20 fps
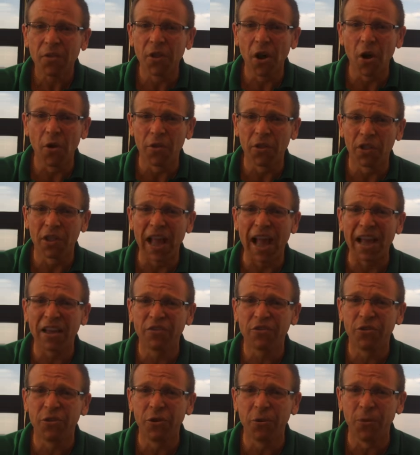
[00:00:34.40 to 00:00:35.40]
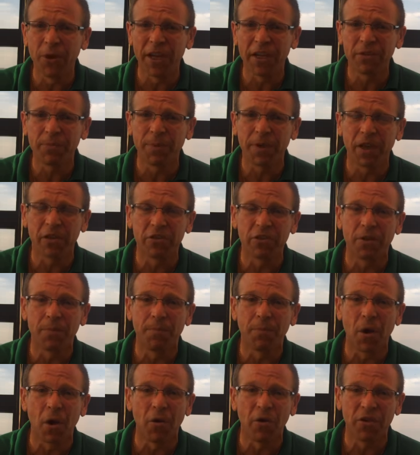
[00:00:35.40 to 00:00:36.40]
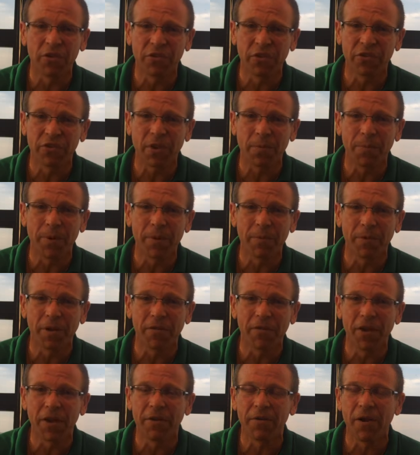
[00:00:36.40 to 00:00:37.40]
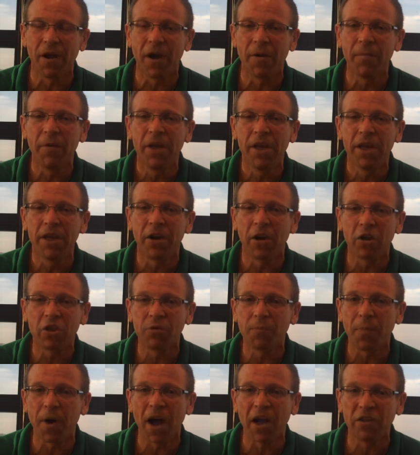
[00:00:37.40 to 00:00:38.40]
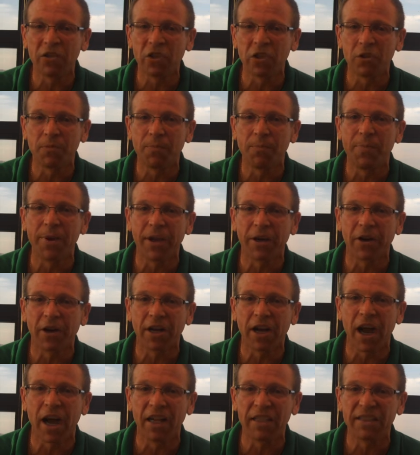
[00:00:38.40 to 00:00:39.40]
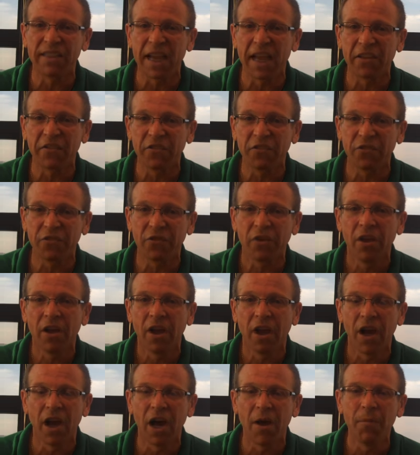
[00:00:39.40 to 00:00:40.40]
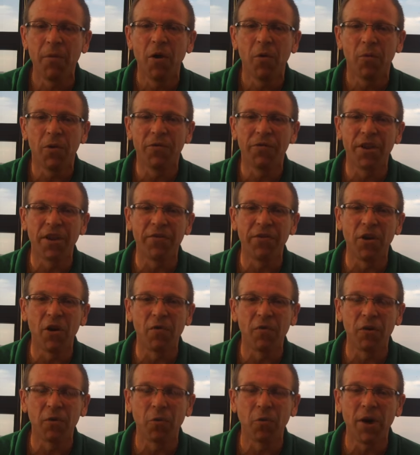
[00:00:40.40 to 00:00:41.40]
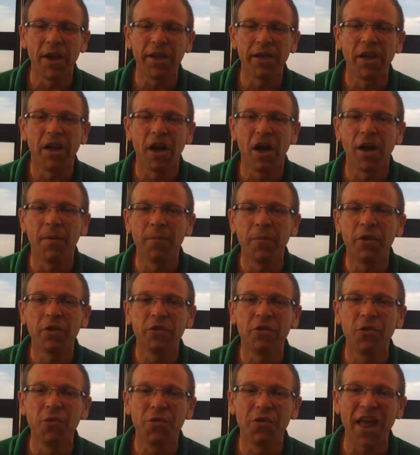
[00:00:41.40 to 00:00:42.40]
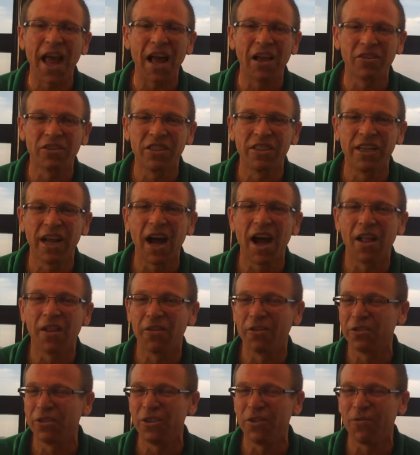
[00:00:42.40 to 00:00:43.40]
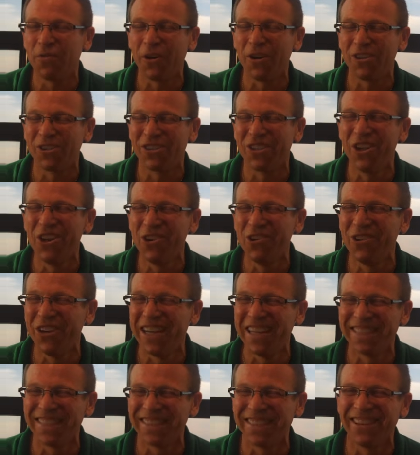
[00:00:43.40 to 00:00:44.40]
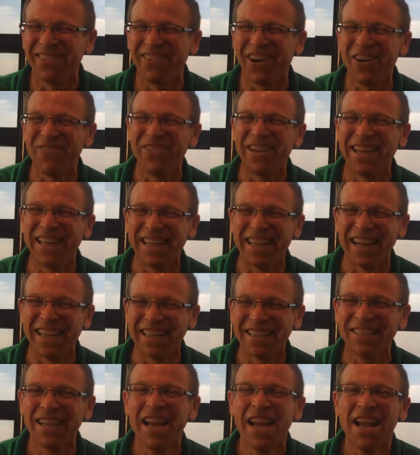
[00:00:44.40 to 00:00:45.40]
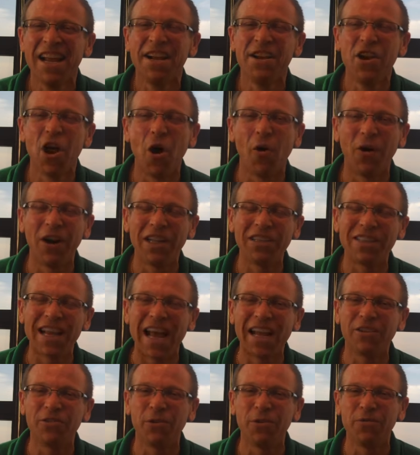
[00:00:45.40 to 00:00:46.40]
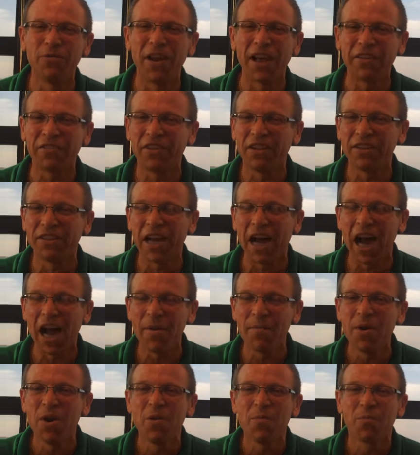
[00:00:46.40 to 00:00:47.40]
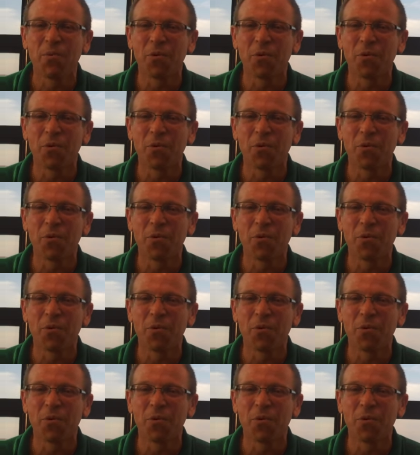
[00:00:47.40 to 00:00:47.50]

Though the last 2 weeks, because of the bonuses that people have hit in our sponsors' bigger contests, we've given over away $2,000 in the first 2 weeks of our picking contest. No one has had to invest a dime.